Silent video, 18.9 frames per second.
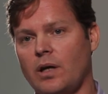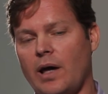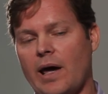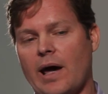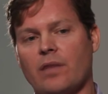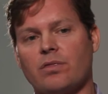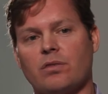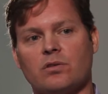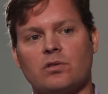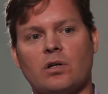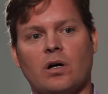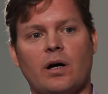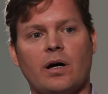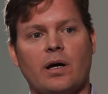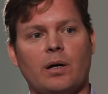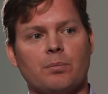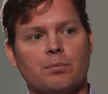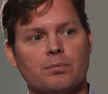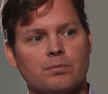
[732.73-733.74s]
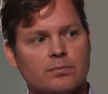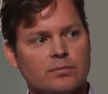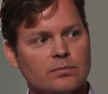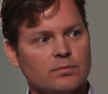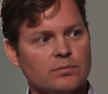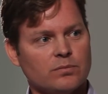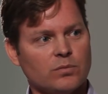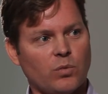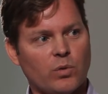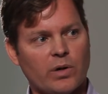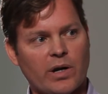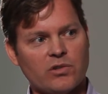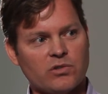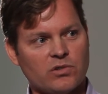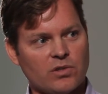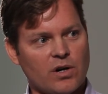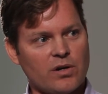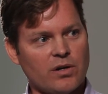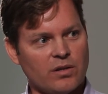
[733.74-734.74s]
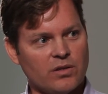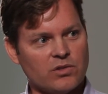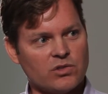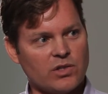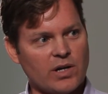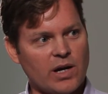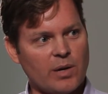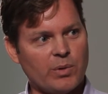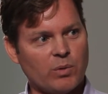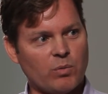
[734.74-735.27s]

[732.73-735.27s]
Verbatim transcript: at the time when I started this job